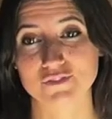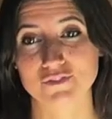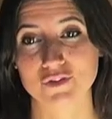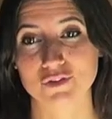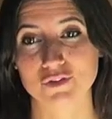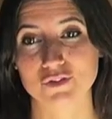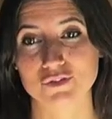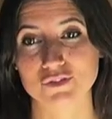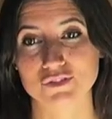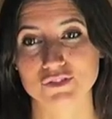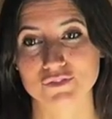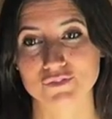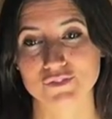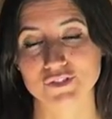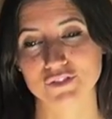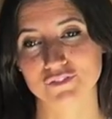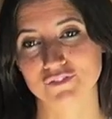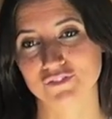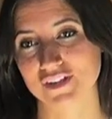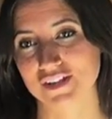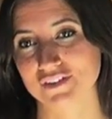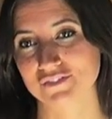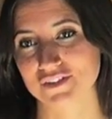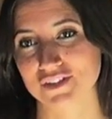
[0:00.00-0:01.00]
photos of your
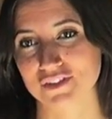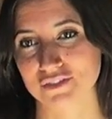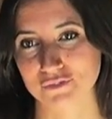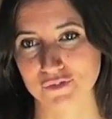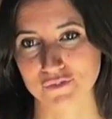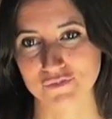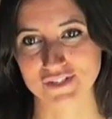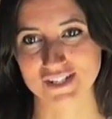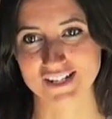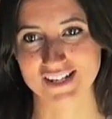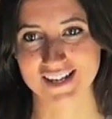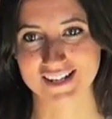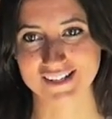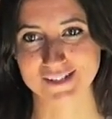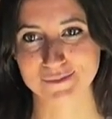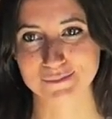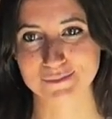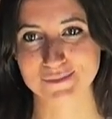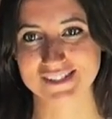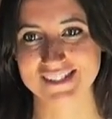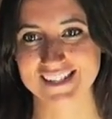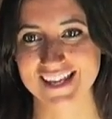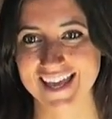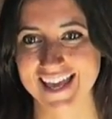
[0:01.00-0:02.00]
favorite thrifted
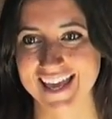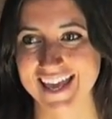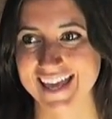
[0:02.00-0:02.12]
items,